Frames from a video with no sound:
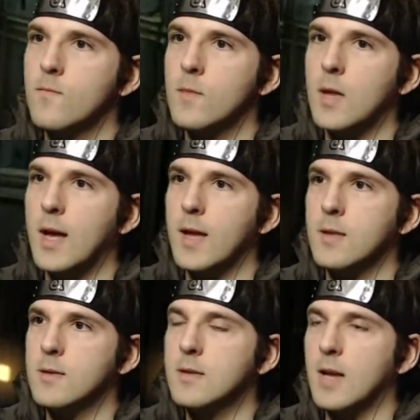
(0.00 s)
I,
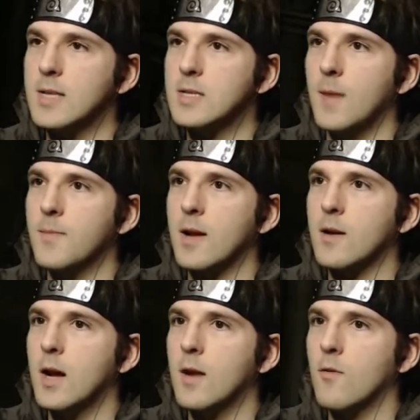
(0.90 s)
I timed that
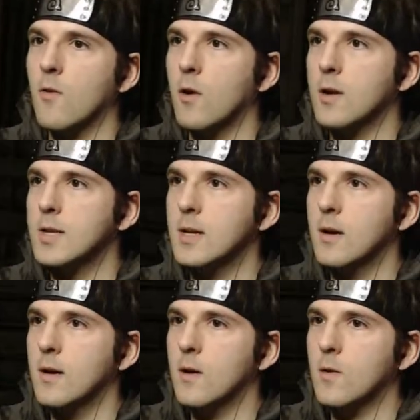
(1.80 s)
kind of wrong, didn't I?
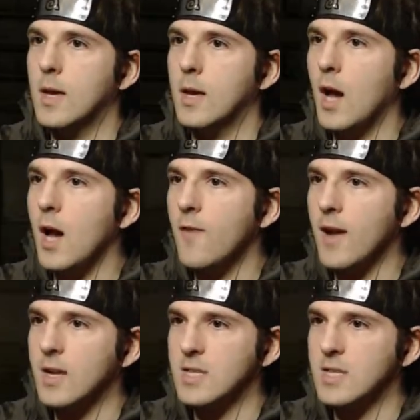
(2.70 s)
Okay. Oh, fuck, I got